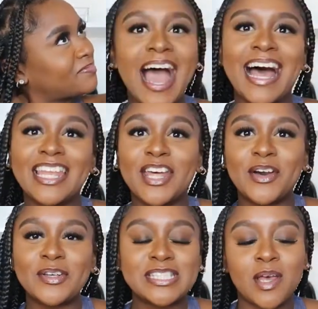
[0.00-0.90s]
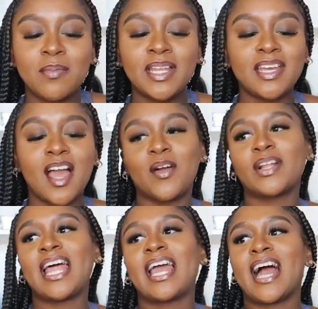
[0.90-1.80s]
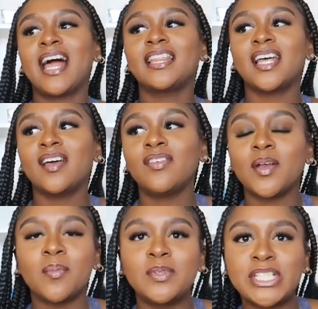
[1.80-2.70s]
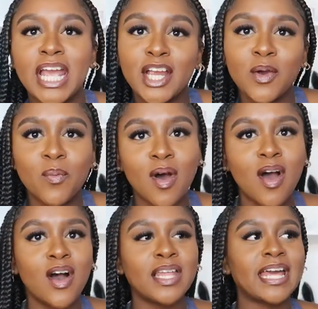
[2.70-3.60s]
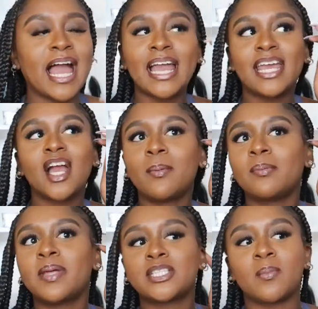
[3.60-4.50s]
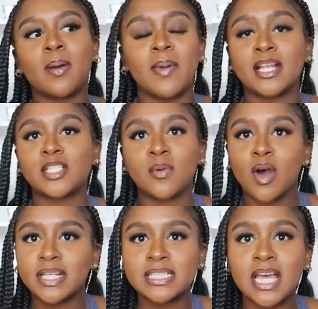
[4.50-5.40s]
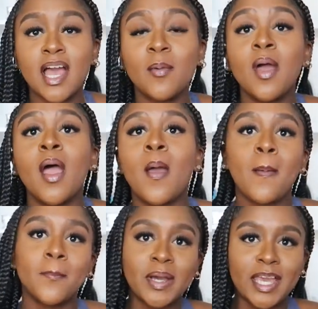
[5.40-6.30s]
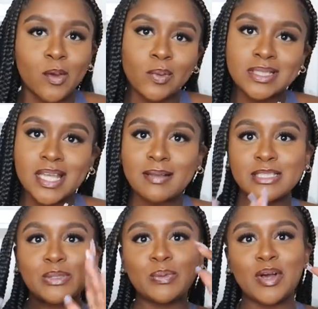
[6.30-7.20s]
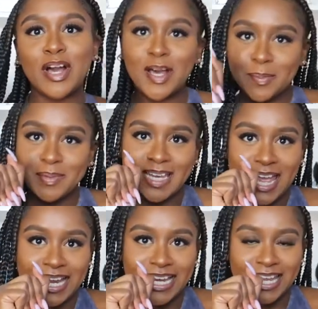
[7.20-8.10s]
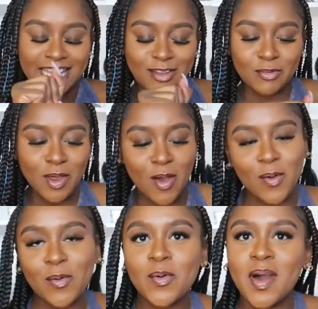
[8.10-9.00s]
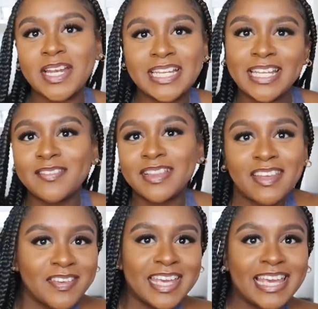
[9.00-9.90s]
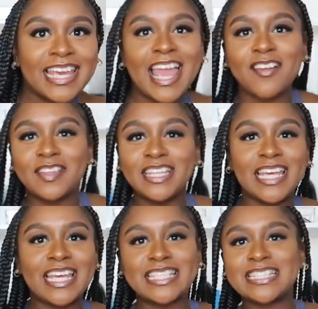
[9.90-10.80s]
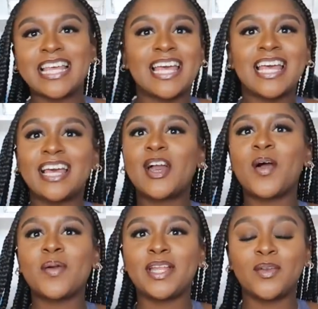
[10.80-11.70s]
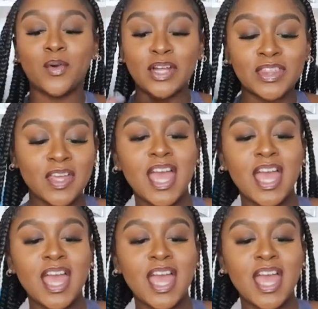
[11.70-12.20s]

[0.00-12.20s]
I know so many of y'all were like, I love your checker wall. Like, I get compliments on my backdrop all the time. But it was time to update it, you know, quality of living, everything's going north